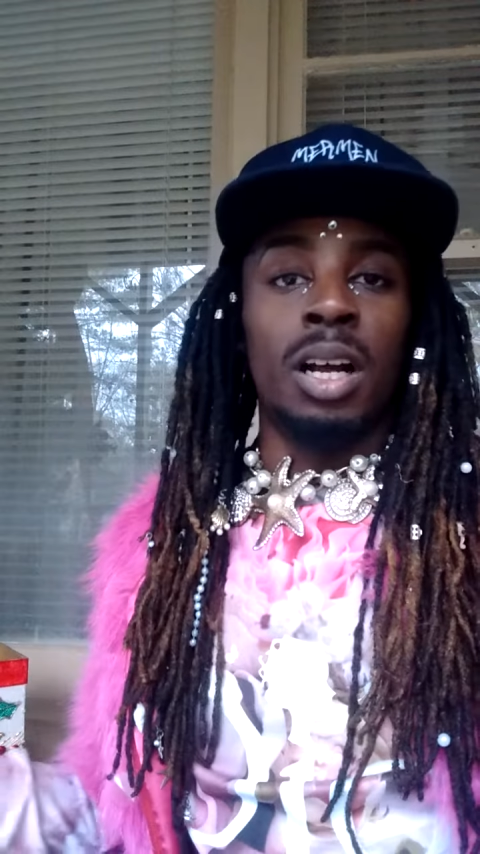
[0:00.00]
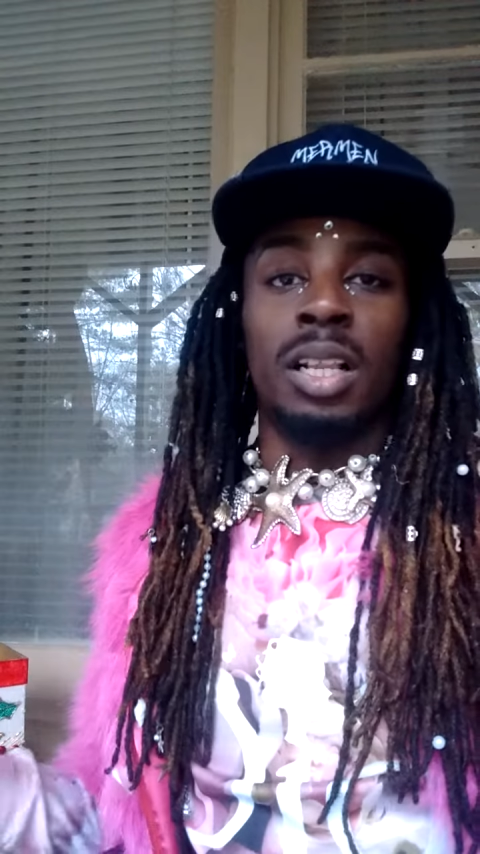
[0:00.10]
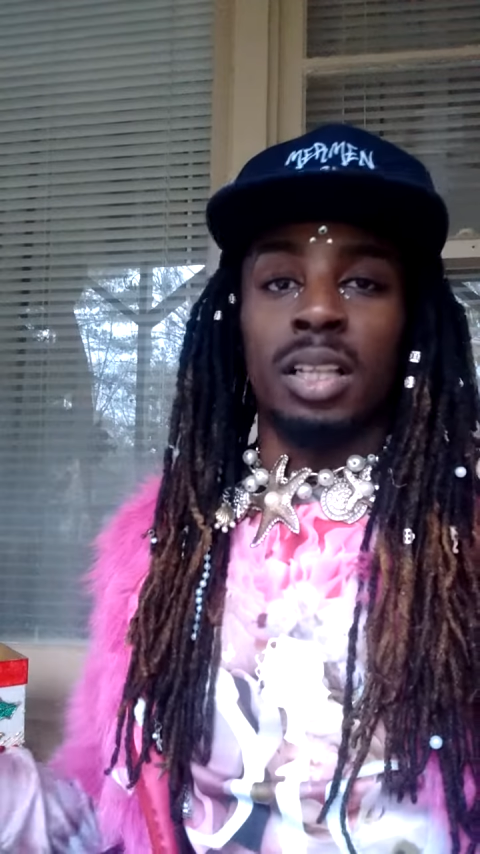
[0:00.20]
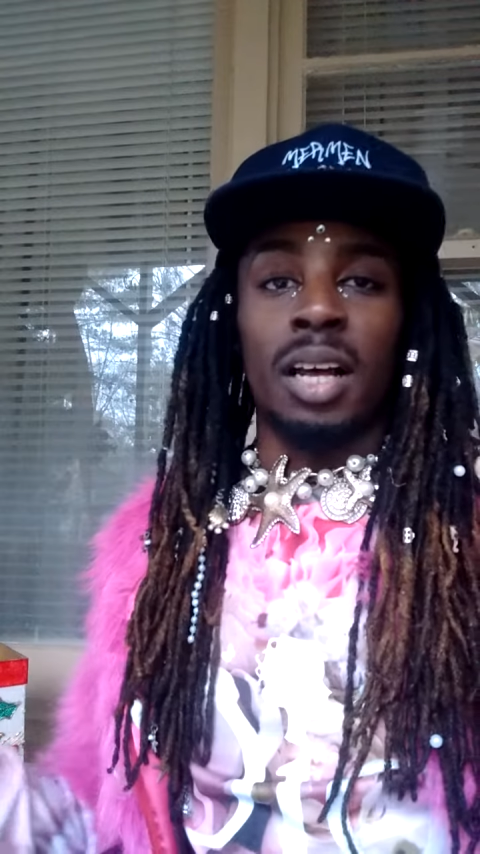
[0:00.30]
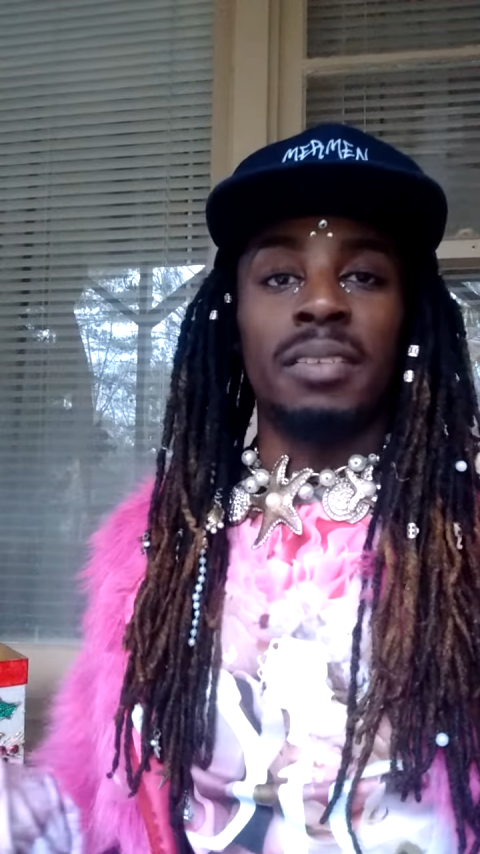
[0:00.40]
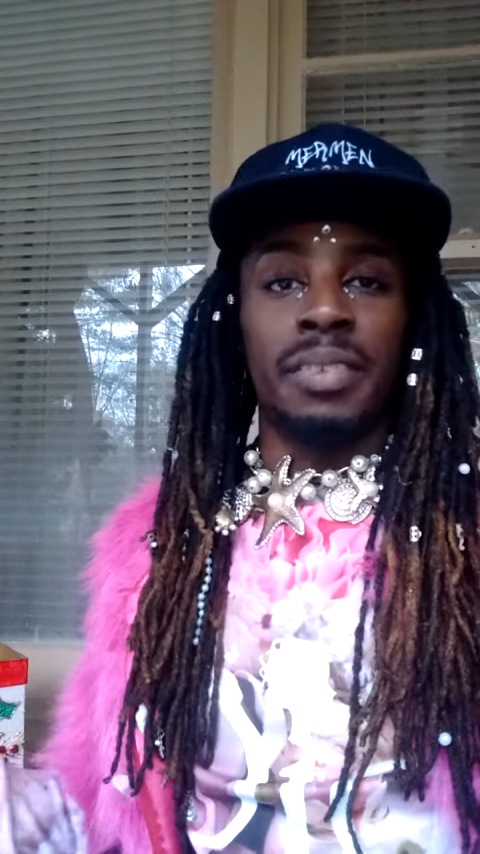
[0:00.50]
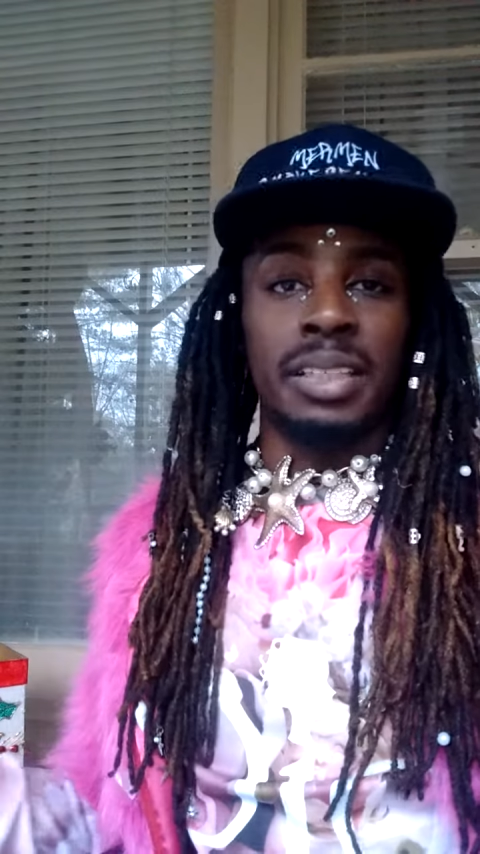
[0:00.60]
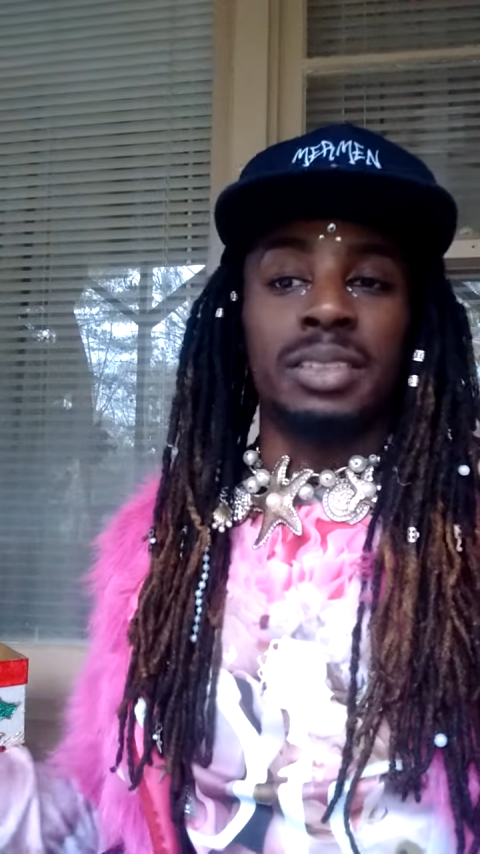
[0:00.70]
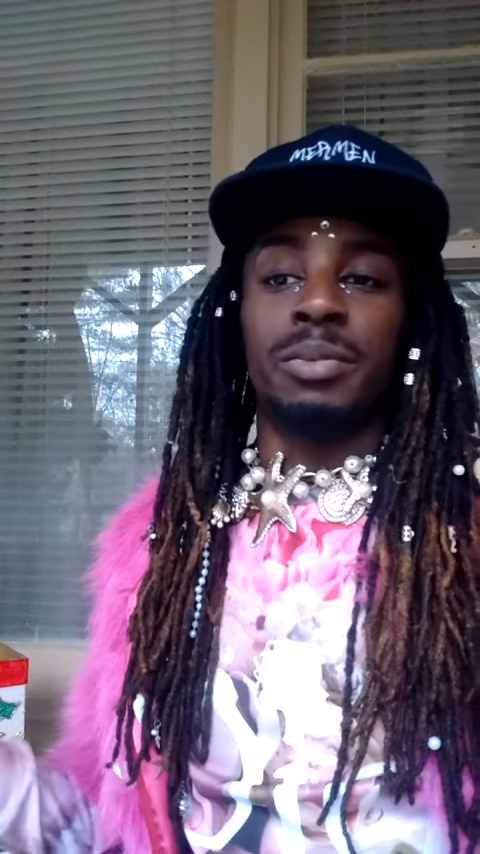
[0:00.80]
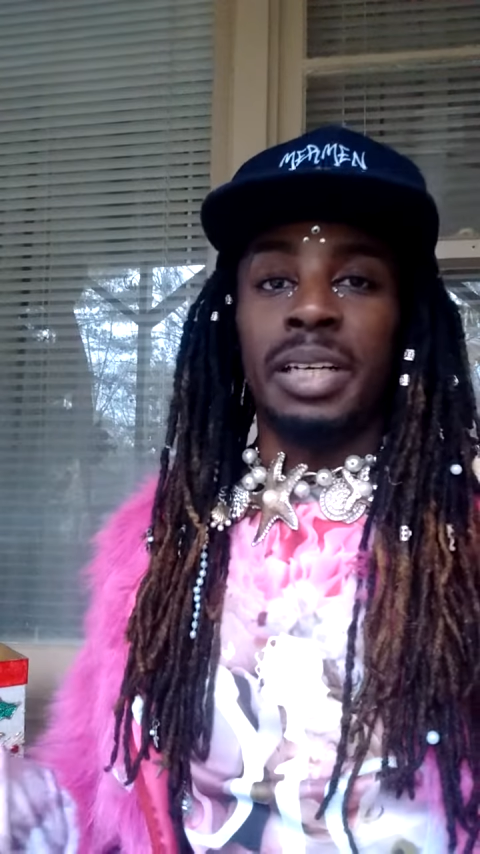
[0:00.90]
a lot of
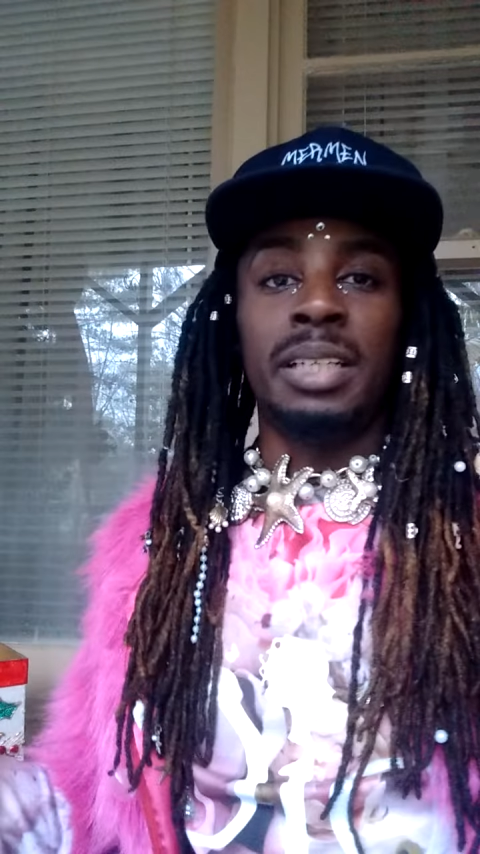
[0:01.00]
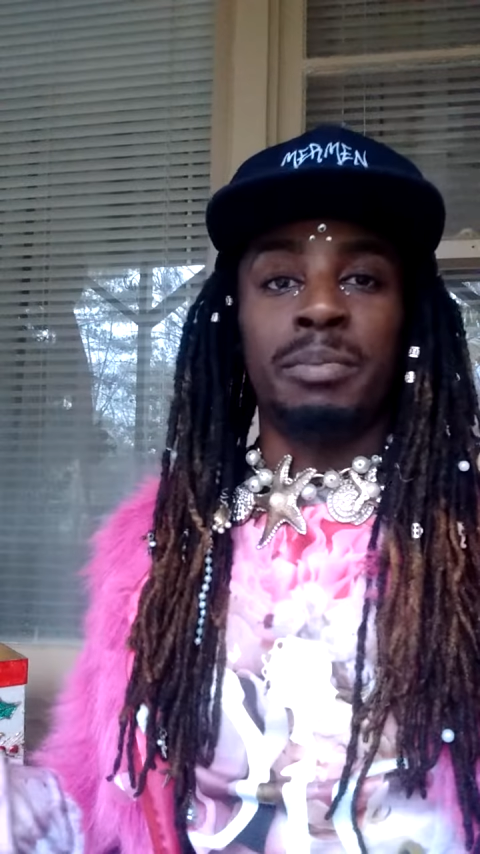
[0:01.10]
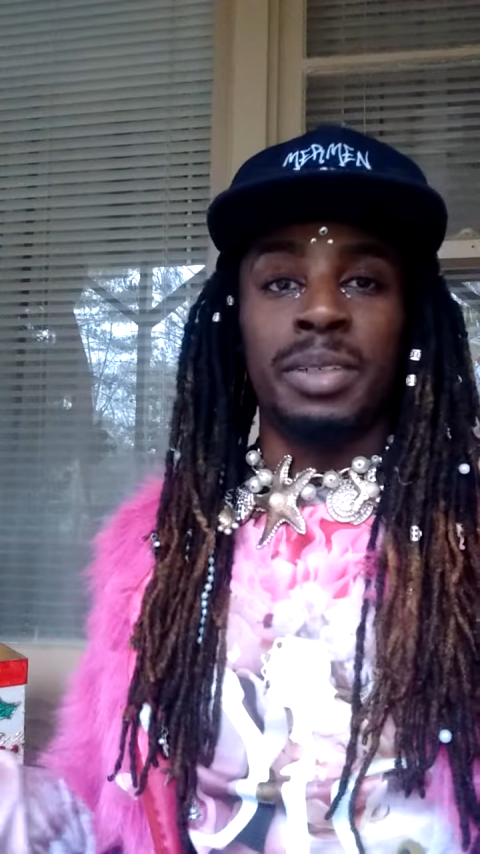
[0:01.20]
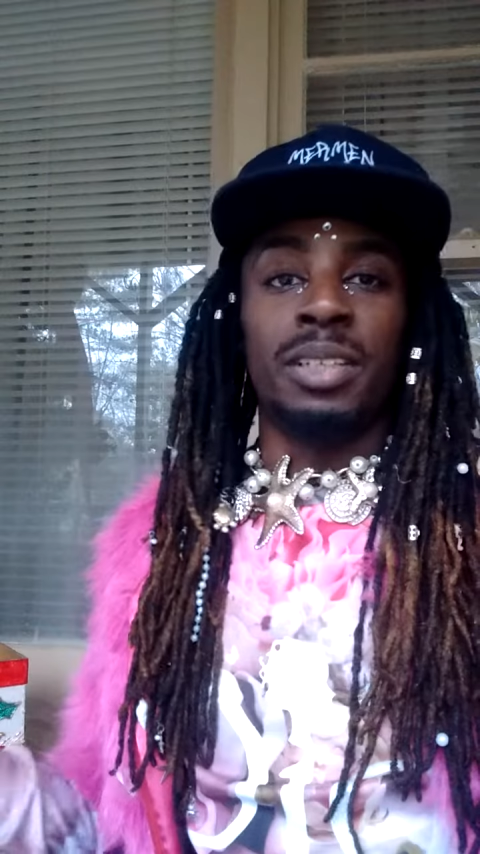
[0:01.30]
us, we were